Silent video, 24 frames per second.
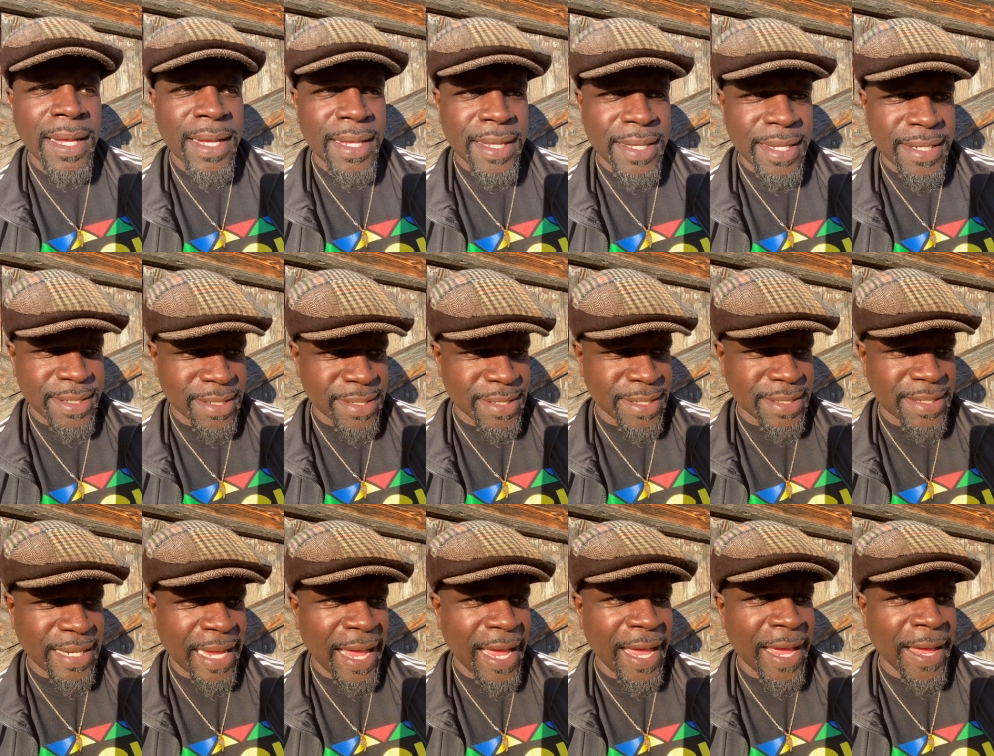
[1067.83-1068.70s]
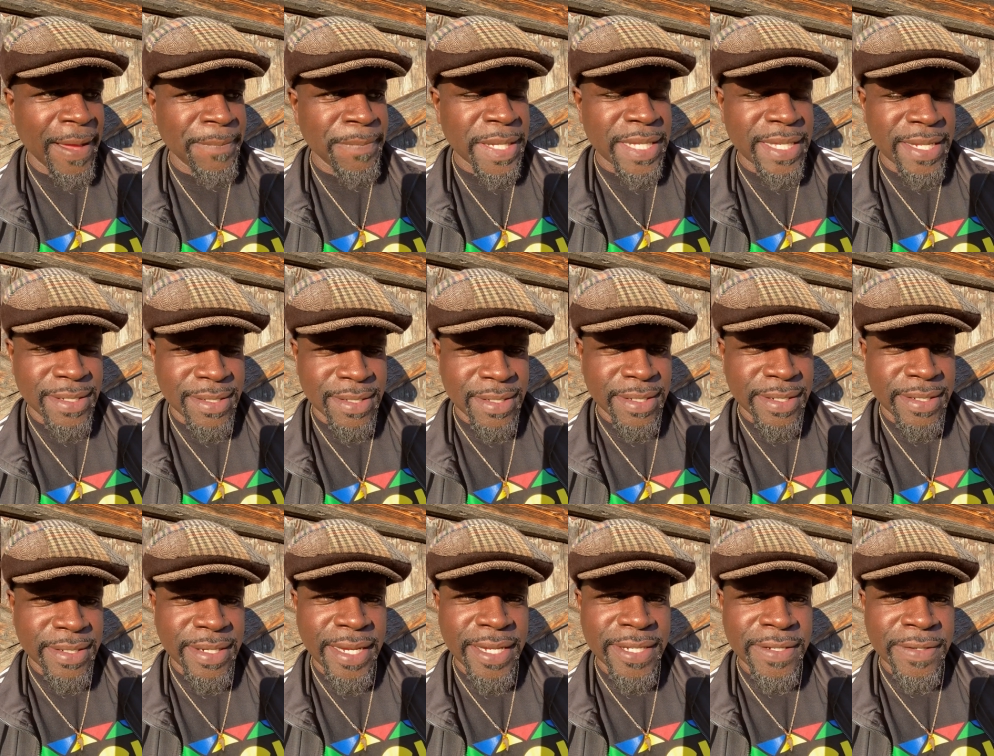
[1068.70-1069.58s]
This is the time and this is the
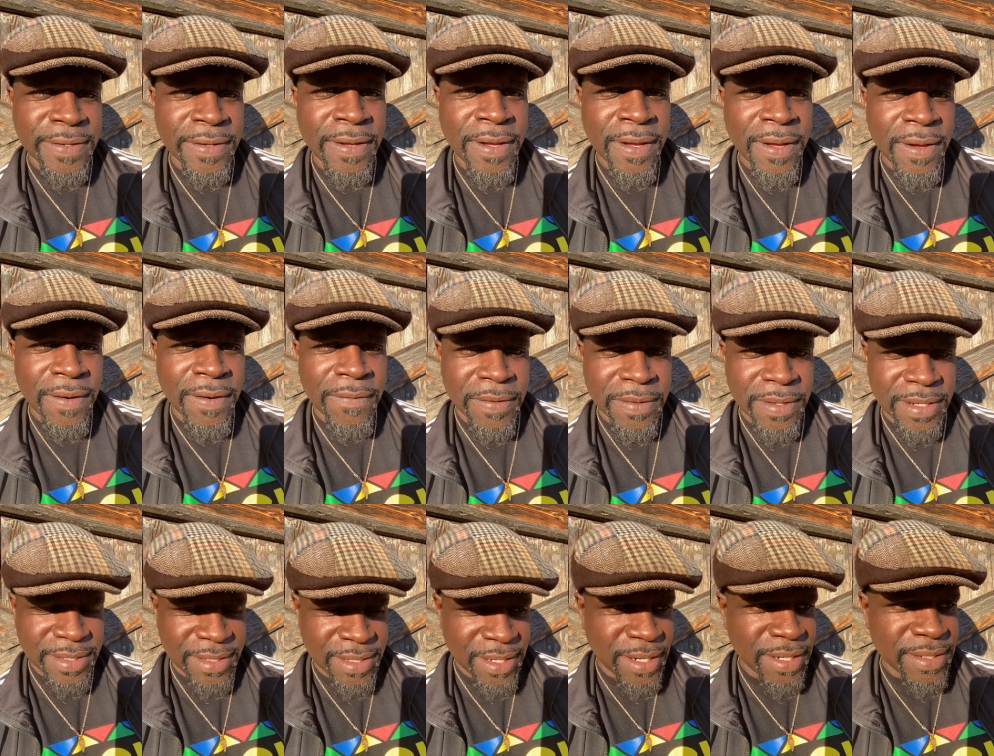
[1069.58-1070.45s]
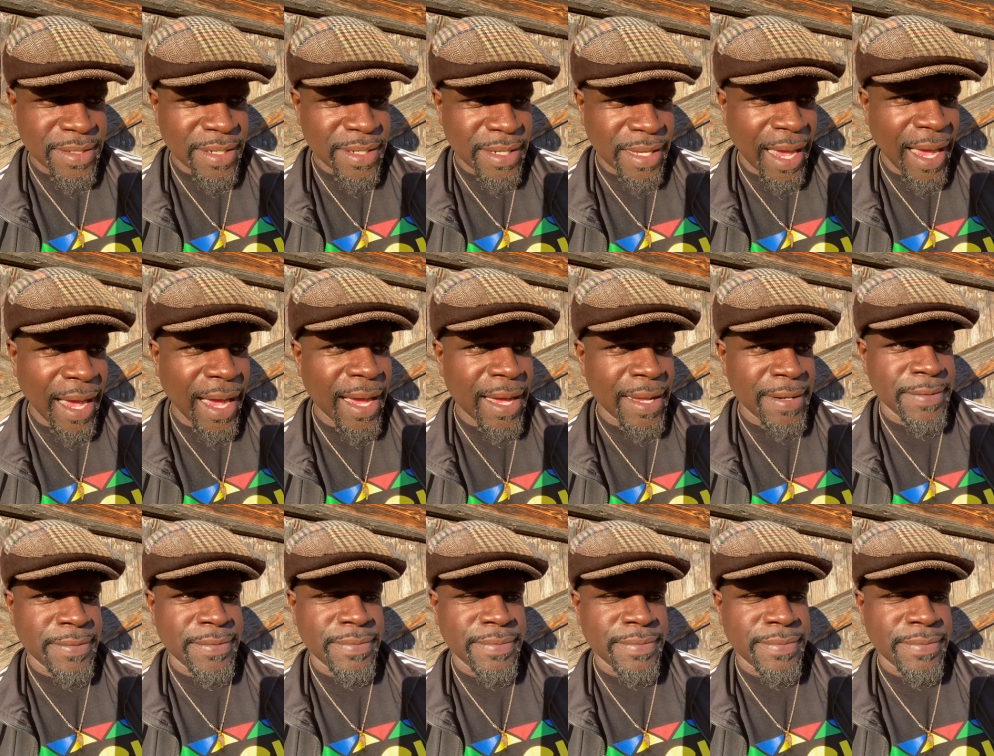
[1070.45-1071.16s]
season for the sons of God.